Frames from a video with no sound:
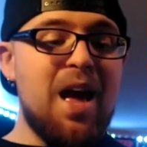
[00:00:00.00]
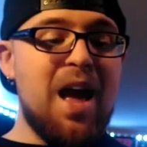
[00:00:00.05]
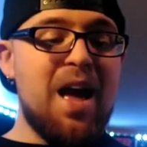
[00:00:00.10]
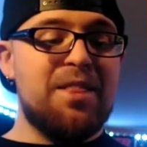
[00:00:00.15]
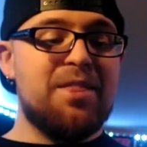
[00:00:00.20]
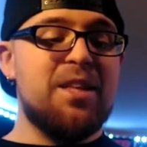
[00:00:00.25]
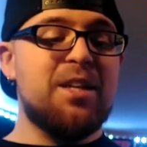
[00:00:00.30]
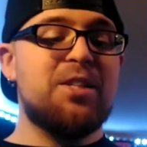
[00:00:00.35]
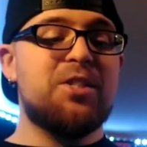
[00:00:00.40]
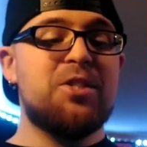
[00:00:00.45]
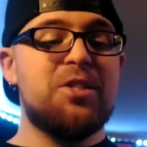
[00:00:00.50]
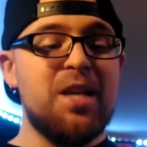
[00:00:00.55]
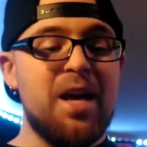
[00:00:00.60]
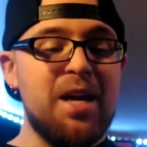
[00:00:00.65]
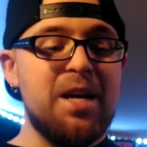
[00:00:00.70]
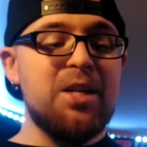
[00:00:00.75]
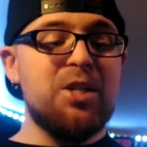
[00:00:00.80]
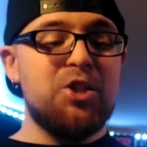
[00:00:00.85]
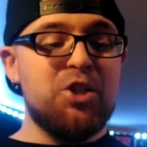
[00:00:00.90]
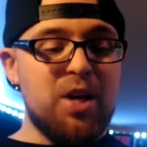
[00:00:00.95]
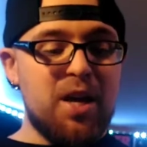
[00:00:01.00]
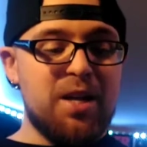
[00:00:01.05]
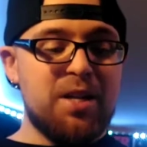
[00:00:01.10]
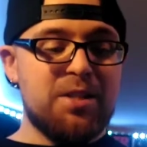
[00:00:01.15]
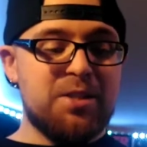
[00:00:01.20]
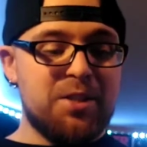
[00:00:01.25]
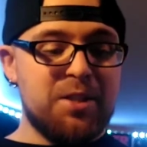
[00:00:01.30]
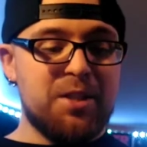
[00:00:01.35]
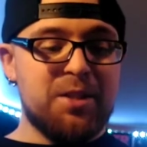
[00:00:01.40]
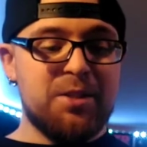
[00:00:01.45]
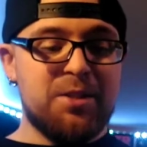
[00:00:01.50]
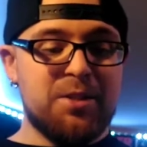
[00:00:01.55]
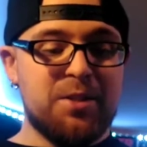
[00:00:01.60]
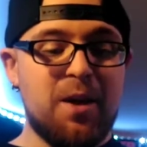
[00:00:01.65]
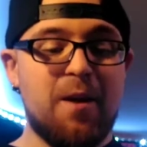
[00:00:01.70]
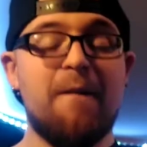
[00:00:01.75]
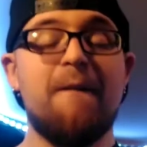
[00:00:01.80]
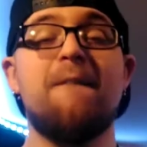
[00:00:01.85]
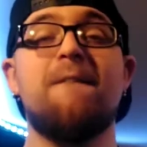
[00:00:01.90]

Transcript: at the Sega Genesis